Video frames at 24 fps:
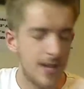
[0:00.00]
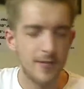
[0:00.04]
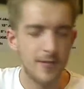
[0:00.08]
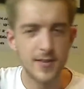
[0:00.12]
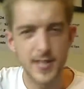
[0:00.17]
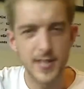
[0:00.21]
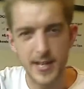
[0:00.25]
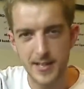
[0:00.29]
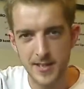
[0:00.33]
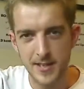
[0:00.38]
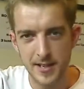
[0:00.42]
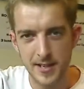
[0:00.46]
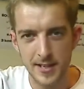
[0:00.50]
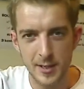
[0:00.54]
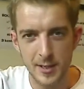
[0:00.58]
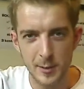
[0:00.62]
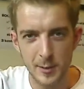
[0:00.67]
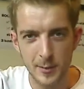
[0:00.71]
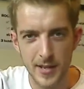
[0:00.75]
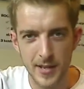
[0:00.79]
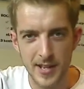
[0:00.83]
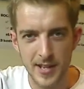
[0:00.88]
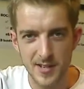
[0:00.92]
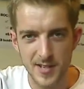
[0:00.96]
It takes a
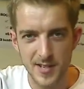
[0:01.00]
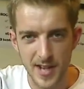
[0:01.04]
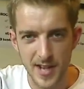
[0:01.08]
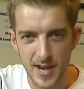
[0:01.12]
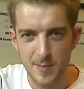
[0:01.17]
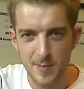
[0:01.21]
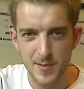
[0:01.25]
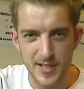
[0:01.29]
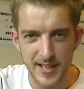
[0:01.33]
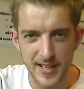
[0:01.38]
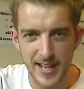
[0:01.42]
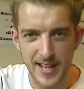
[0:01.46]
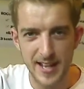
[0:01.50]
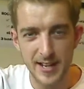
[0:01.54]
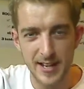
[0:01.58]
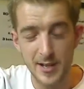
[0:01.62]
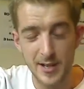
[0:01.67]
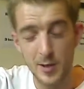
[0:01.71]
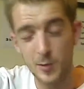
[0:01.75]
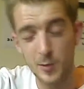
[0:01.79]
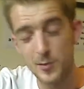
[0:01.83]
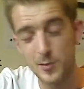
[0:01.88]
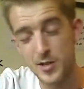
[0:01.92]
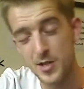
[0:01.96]
little bit of time to get
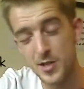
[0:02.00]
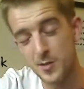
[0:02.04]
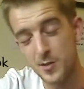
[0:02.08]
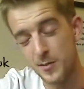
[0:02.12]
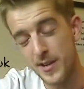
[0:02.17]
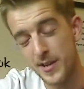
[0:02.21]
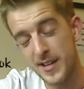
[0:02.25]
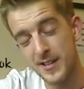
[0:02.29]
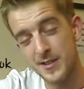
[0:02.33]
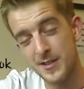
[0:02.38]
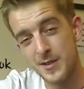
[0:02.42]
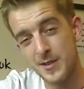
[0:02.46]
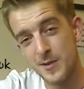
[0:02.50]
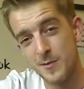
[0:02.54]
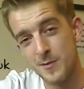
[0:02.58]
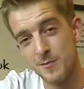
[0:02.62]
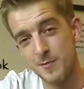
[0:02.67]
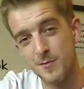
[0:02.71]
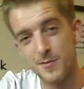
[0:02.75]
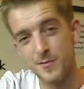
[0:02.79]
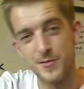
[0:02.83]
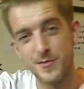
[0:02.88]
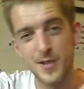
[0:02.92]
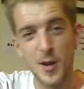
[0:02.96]
it up to speed,
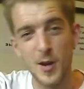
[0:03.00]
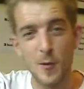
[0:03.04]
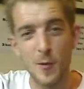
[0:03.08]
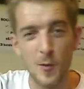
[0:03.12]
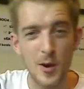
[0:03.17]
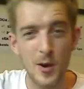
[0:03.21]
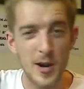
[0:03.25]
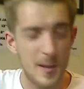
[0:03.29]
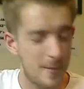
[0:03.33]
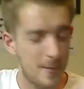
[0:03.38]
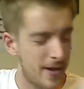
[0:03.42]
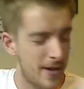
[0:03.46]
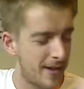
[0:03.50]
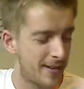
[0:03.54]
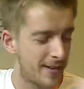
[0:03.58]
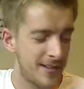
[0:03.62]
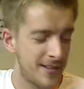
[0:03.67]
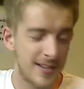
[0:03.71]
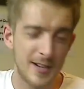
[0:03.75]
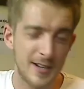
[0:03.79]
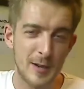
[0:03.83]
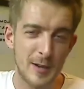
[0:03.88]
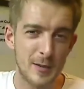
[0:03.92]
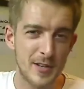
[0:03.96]
don't worry about
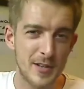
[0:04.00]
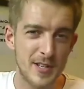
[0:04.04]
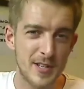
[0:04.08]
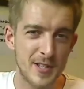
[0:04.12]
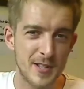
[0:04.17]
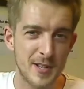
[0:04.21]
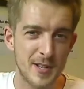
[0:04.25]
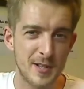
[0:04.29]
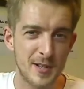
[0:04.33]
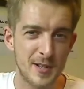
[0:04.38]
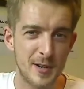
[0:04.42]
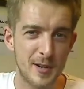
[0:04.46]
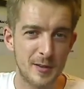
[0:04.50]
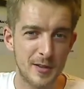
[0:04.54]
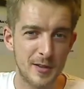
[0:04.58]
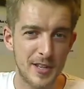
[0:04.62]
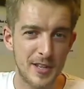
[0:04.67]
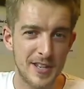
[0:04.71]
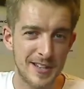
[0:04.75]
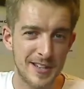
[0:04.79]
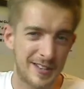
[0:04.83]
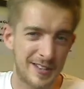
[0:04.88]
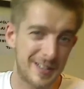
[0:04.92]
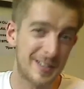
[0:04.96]
it. You know, this is a song
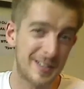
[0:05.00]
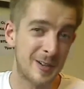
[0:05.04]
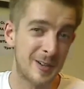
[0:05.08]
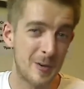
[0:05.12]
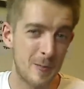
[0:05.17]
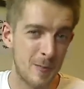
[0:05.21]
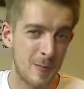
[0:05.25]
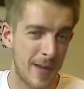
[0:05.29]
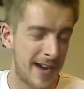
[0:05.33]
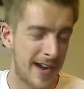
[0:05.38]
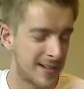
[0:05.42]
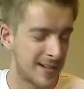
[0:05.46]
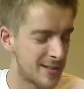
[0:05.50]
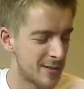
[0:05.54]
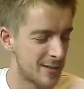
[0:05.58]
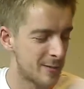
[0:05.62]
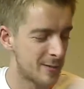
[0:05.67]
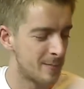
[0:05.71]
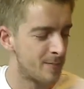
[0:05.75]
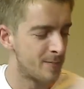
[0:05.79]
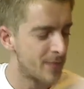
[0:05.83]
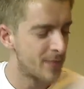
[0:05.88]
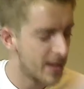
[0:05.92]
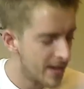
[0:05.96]
that you can come back
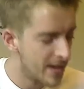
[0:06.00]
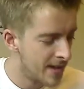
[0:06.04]
to.